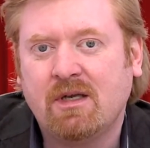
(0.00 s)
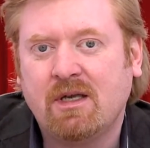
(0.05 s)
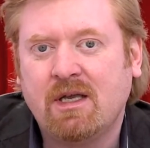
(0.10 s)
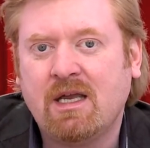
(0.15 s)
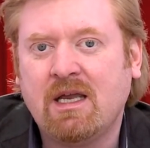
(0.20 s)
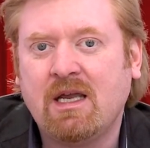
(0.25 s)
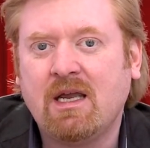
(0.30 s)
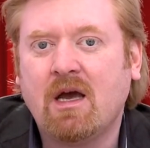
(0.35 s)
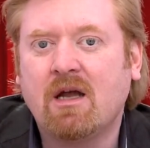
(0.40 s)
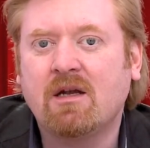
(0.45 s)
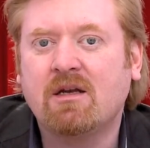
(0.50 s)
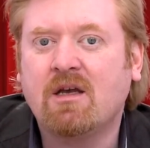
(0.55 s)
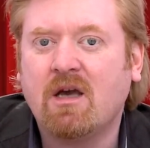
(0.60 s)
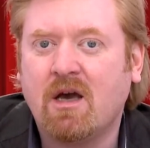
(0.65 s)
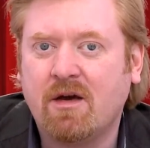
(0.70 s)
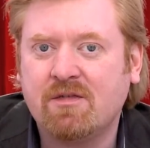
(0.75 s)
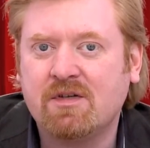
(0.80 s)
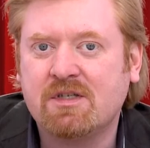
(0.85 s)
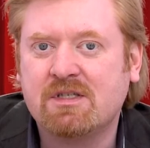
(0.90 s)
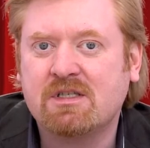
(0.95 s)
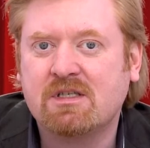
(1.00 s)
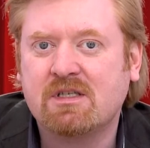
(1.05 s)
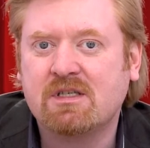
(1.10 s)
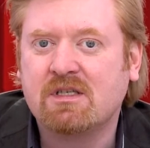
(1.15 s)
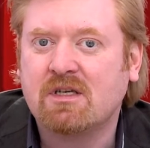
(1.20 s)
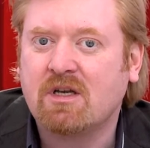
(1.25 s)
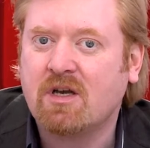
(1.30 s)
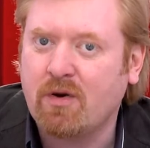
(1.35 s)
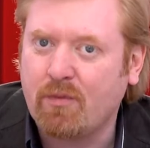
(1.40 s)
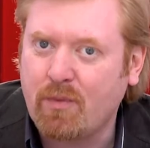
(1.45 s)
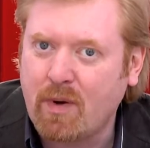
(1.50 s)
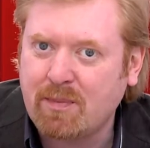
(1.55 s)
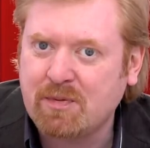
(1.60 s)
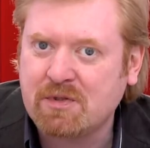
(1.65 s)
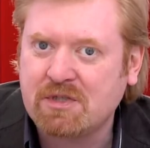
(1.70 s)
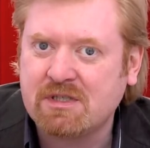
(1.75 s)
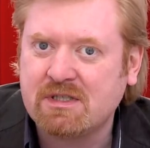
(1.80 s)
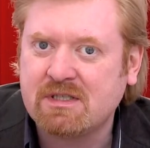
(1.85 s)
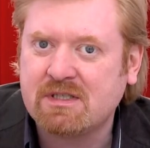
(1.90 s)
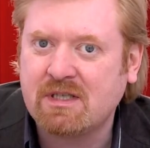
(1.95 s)
he uncovers
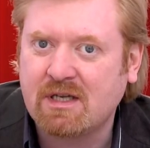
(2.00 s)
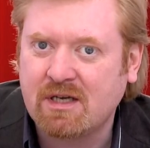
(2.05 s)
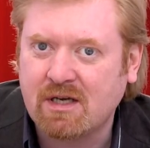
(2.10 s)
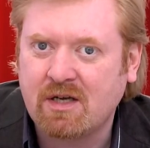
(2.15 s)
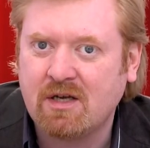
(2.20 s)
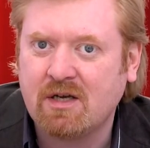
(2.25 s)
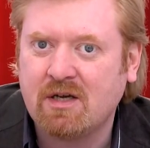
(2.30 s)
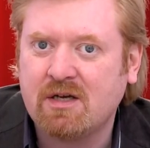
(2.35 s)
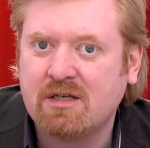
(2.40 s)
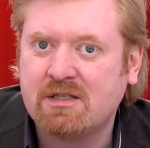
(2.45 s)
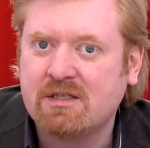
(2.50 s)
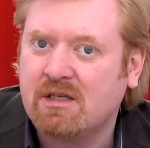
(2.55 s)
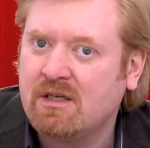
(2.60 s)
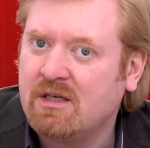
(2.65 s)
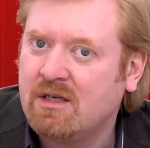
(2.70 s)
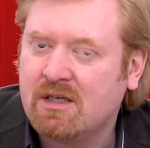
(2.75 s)
corruptions that occurred